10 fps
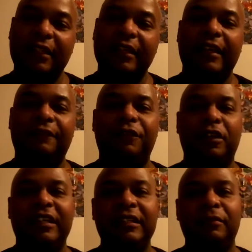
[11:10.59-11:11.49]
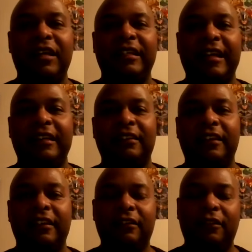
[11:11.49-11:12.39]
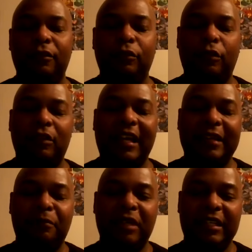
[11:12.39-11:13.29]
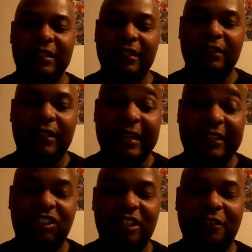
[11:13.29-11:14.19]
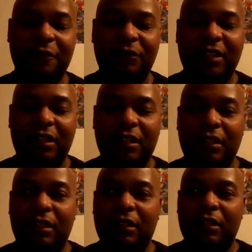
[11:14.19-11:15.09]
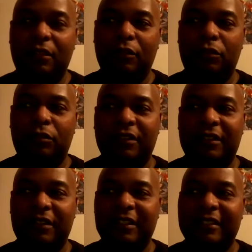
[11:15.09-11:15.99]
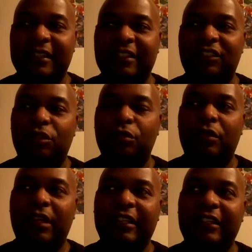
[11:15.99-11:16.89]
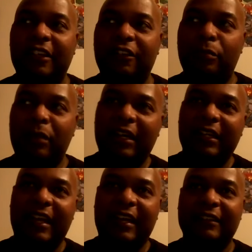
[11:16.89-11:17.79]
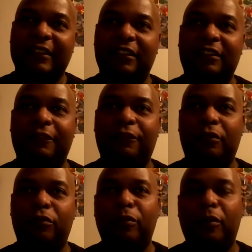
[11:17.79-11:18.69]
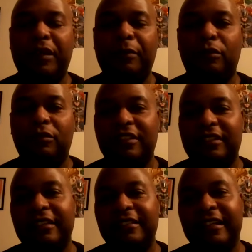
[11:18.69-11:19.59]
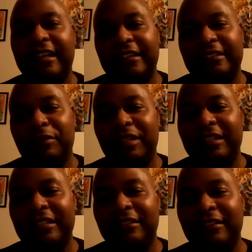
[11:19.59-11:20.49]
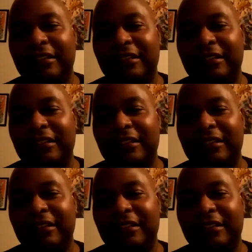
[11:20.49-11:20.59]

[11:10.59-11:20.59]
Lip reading: And for anybody out there who were like me last year, who was listening to another podcast and a different group of people discussing X-Men, and